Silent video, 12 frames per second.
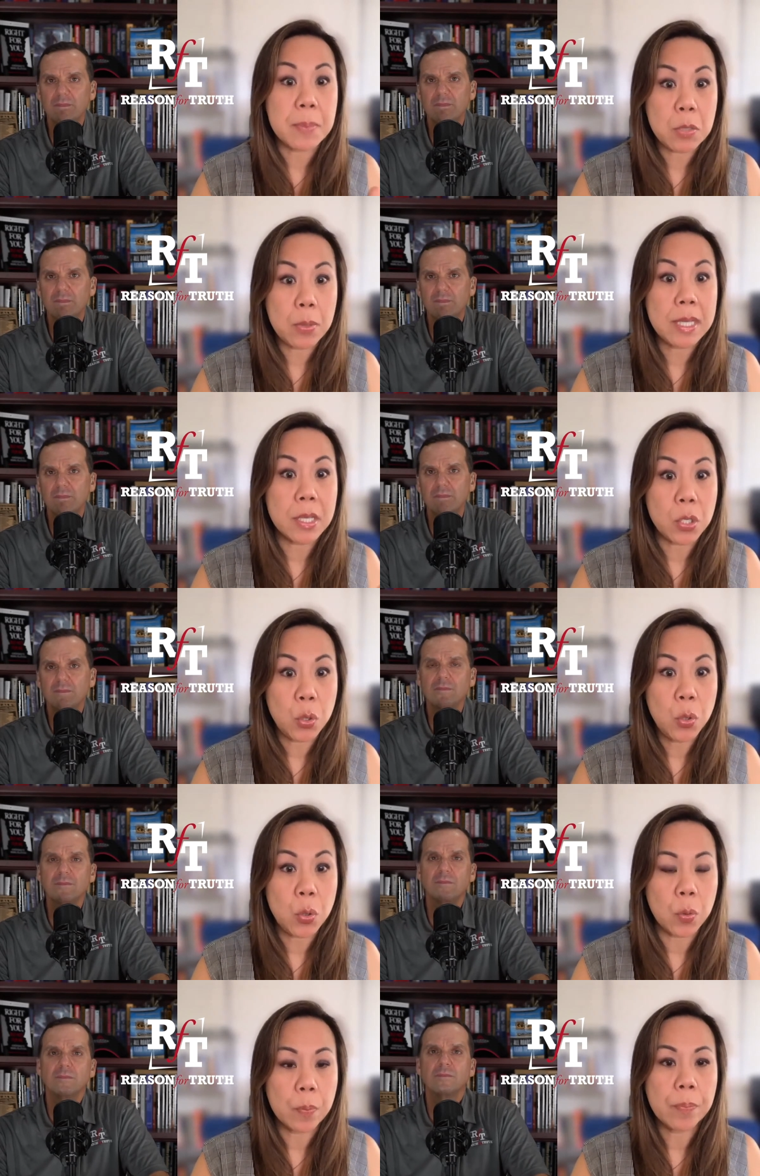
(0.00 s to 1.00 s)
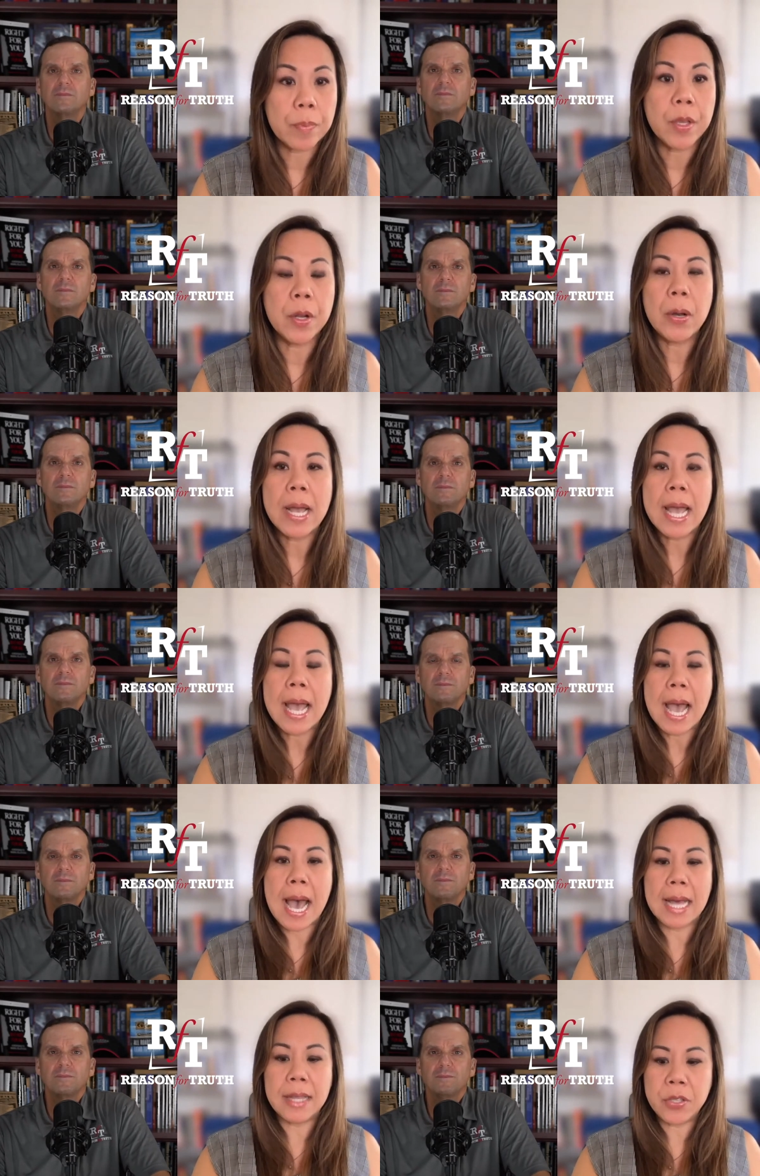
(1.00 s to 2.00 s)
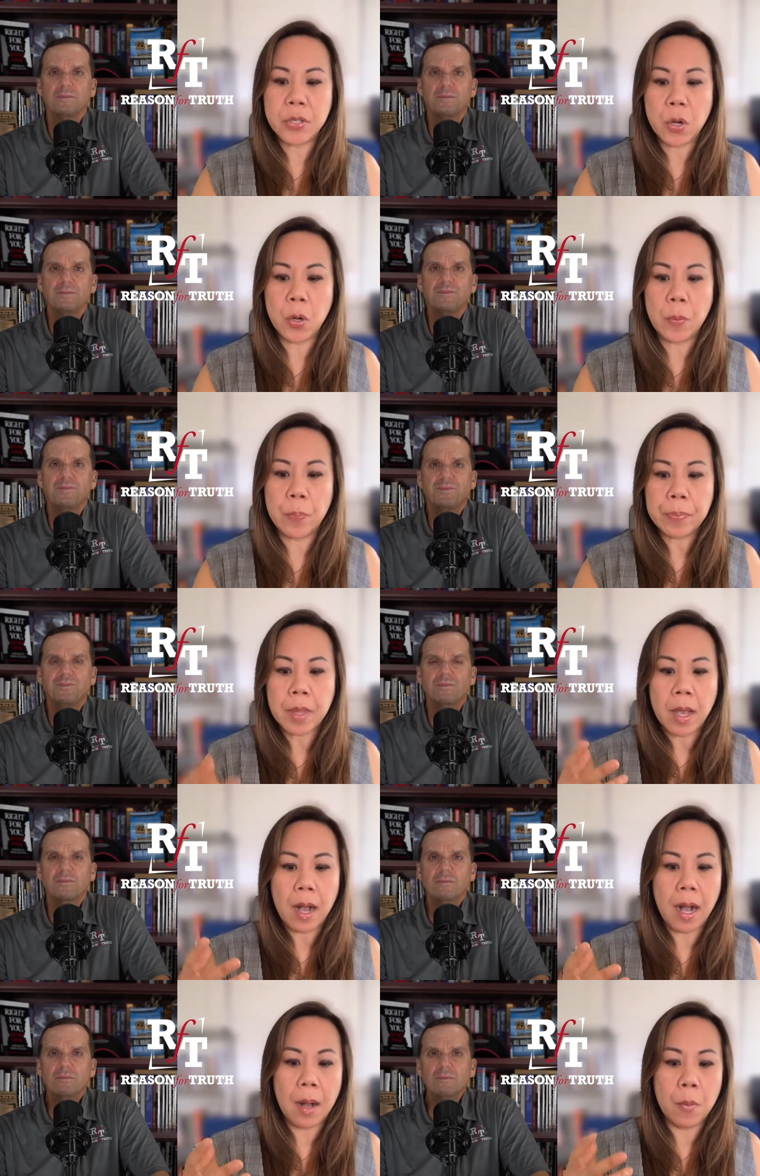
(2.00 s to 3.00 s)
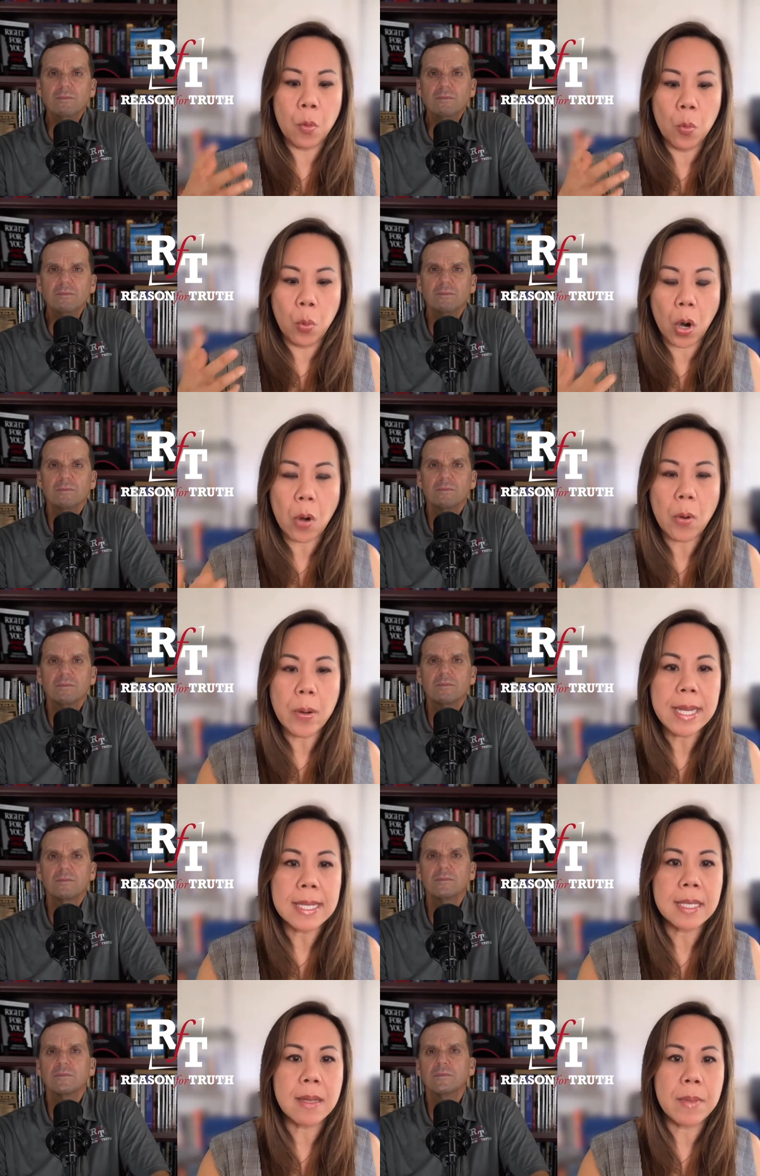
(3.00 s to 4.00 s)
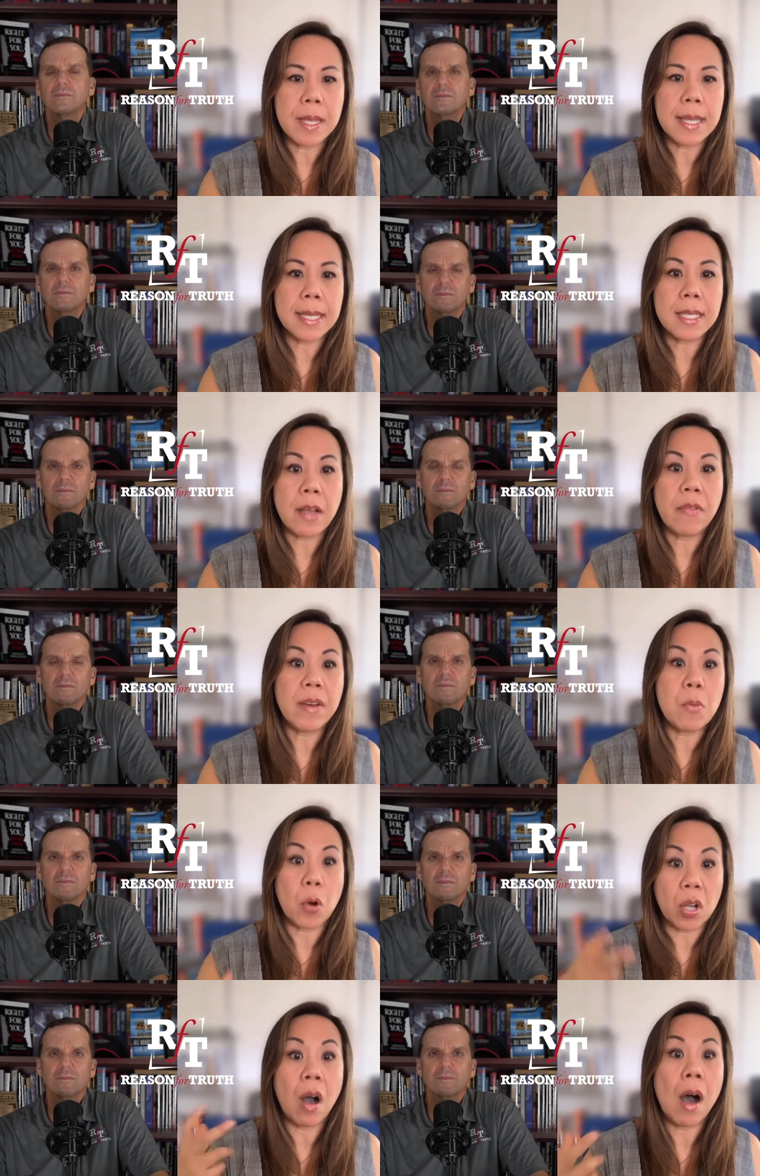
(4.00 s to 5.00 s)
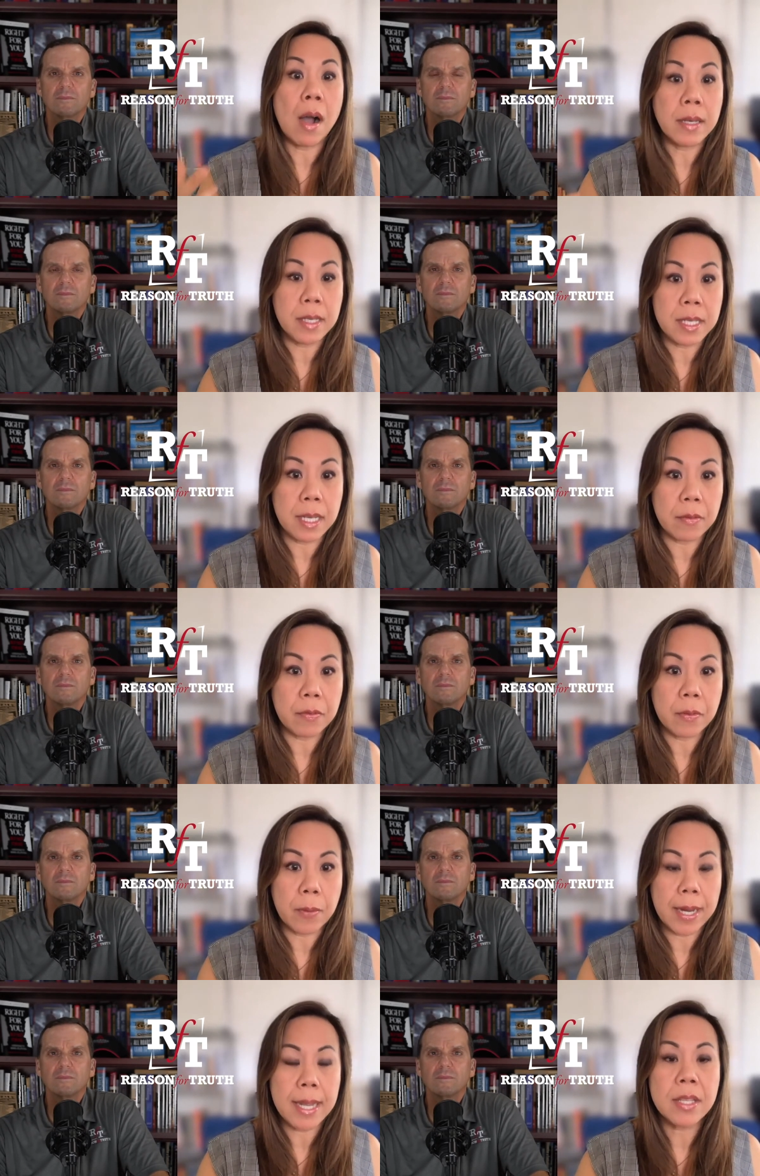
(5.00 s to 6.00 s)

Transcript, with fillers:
Speaker 1: between the two, you know. And so um, worry is something that's definitely more cognitive, right?